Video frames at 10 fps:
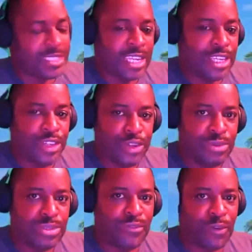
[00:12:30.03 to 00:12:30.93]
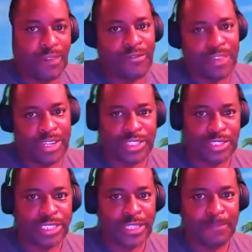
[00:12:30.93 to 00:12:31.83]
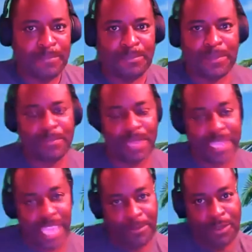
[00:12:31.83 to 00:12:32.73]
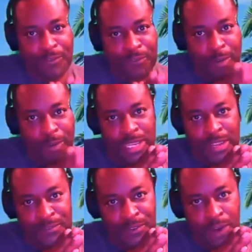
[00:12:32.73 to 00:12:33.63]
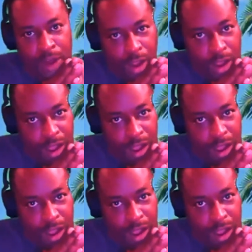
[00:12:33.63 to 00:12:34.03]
that they used for Avengers became the formula for